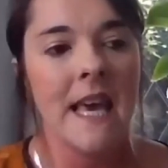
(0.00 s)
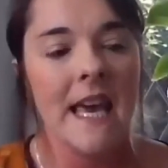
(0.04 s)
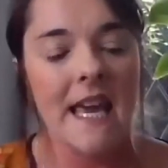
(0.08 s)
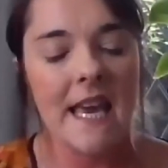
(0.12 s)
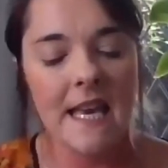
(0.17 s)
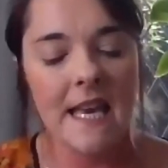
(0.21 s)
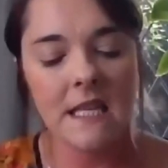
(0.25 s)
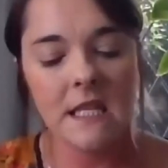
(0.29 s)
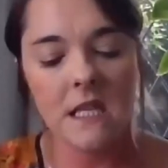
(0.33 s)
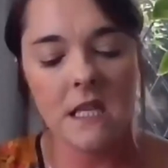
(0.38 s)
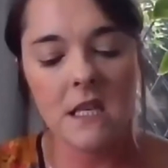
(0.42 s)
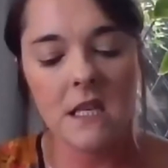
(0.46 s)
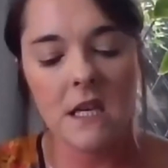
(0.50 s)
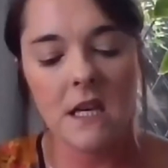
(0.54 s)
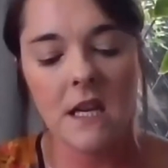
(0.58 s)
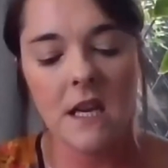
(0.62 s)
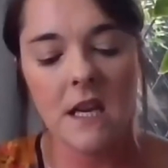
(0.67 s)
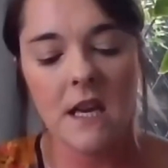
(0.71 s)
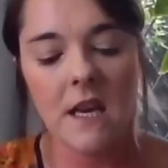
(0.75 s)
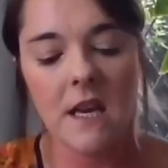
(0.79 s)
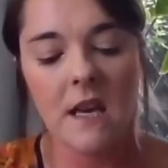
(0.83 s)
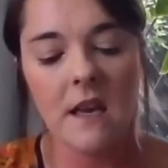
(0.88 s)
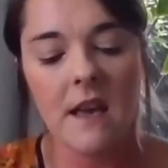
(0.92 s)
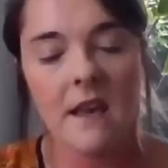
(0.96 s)
is that
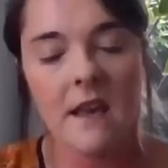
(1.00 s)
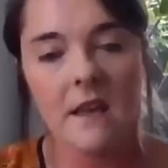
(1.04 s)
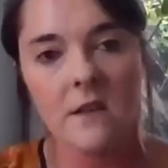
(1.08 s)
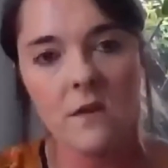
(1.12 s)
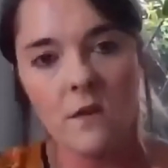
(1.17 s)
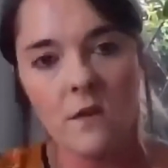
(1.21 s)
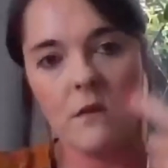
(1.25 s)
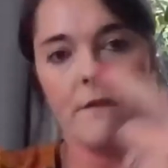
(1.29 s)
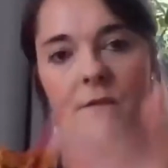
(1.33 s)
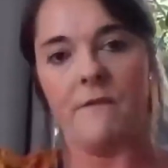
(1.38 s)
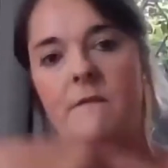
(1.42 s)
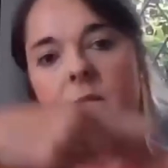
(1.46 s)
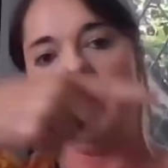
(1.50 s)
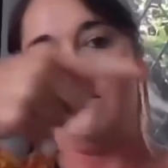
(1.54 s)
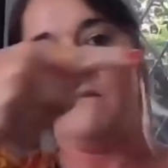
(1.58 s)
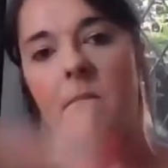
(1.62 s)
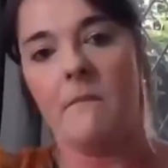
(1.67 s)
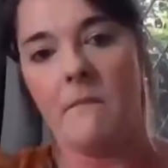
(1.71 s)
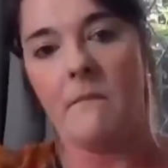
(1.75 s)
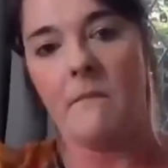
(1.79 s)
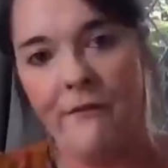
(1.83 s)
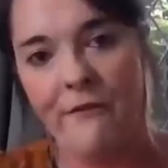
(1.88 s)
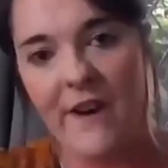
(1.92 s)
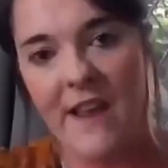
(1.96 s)
it sort of
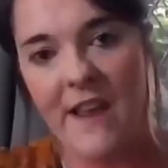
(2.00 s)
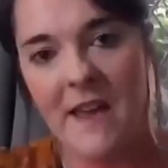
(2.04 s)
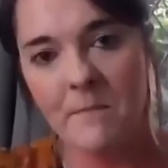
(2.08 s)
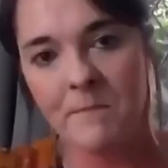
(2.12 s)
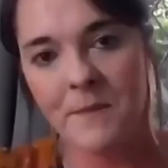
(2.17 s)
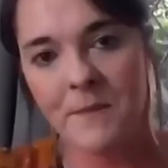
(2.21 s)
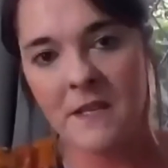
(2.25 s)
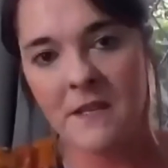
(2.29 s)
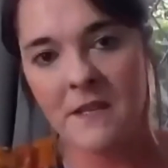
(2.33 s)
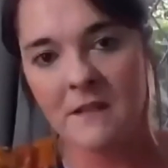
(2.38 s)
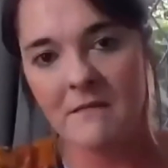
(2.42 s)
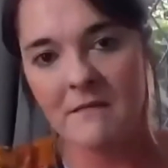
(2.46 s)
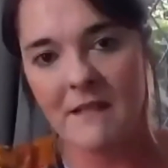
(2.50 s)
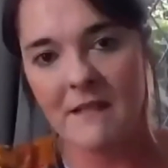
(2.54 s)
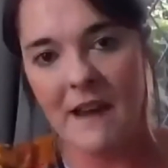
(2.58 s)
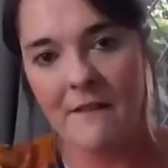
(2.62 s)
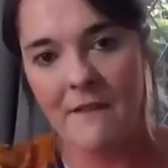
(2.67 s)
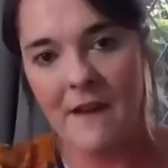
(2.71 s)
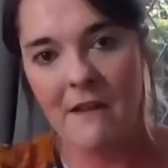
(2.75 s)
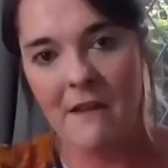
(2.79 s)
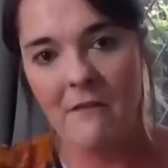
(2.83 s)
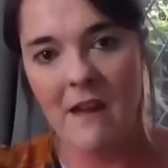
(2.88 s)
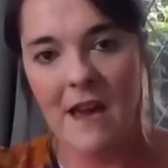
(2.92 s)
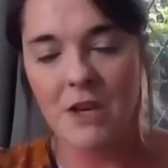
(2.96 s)
flips that
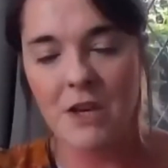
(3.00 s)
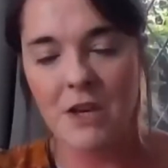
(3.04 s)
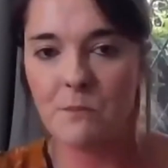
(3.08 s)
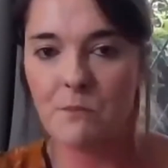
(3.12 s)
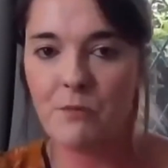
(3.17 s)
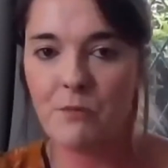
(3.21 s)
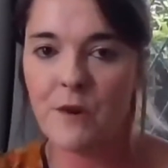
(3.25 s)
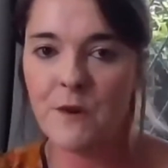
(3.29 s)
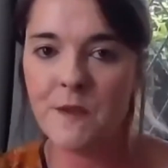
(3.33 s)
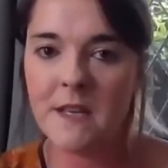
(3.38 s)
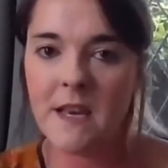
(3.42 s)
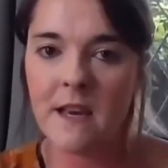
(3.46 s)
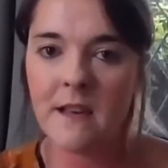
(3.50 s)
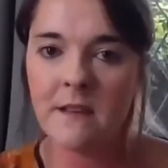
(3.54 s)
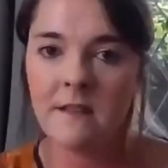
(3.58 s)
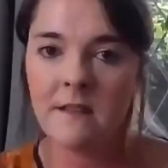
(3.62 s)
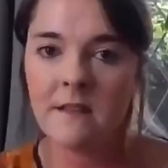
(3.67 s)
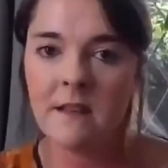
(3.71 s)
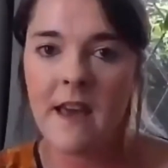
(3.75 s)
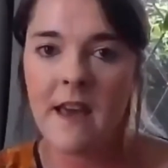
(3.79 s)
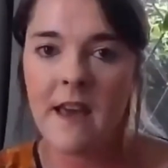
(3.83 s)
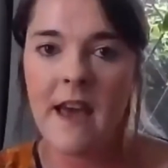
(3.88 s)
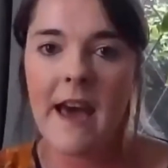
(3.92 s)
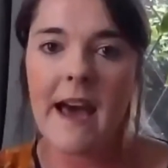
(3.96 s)
variation process,